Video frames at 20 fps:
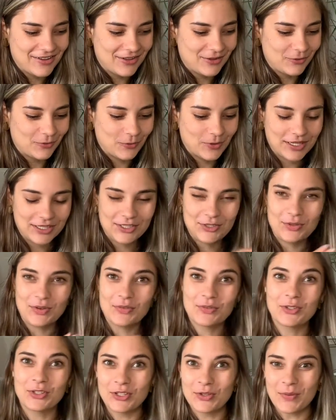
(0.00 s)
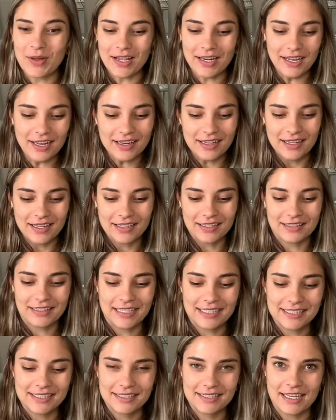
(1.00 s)
Once you have glue on it,
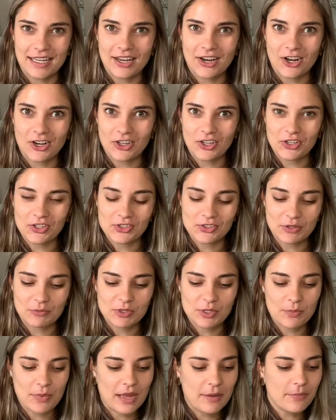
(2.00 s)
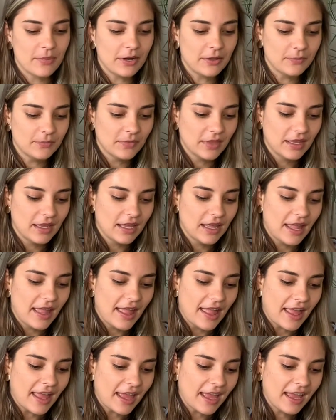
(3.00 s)
let's take our little strips of paper
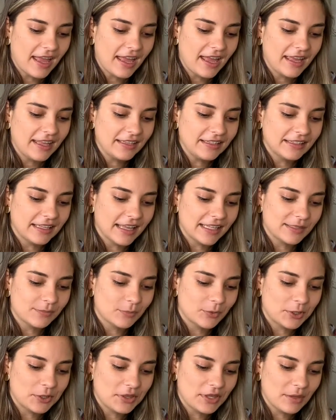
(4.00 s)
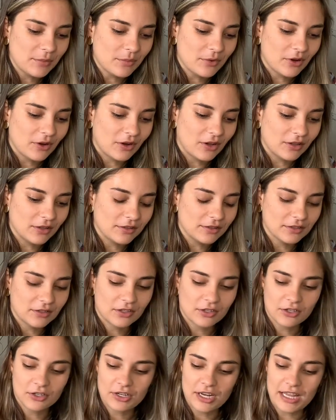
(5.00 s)
and let's put them all along
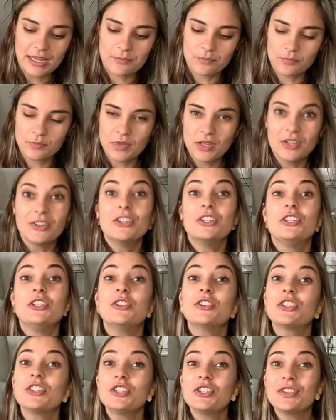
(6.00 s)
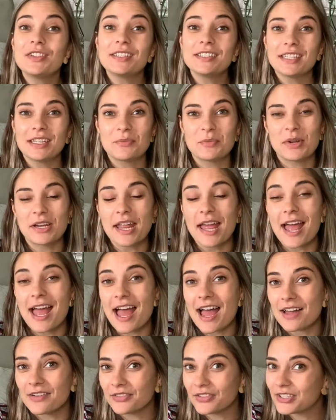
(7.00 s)
our name. You can do this in
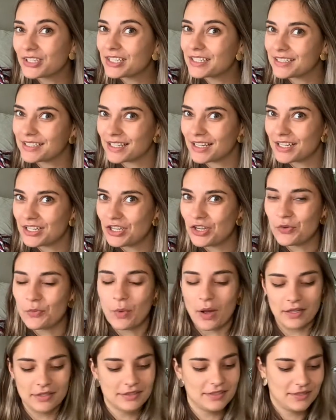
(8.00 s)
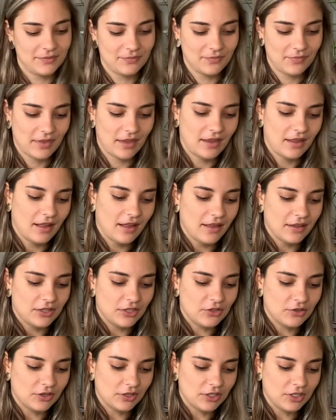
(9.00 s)
whatever design you want.
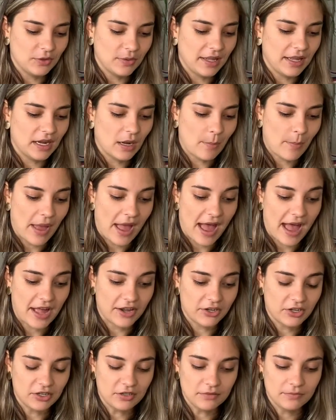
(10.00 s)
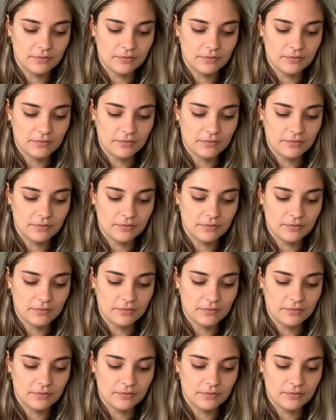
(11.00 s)
You can do it in a pattern.